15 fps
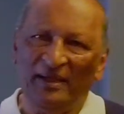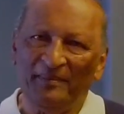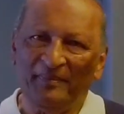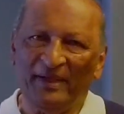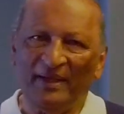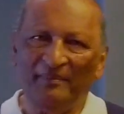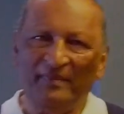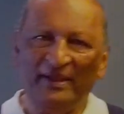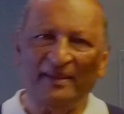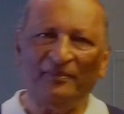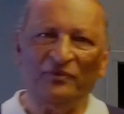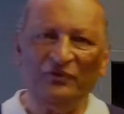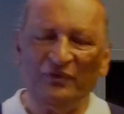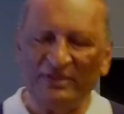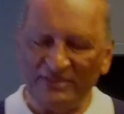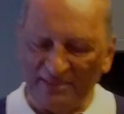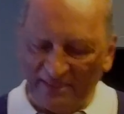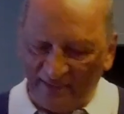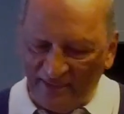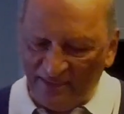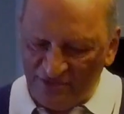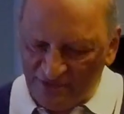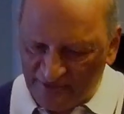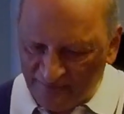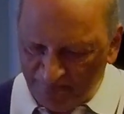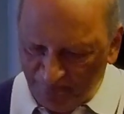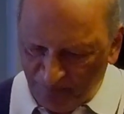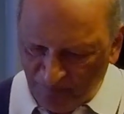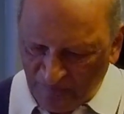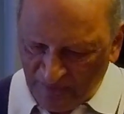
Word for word: my mom, who was in the kitchen,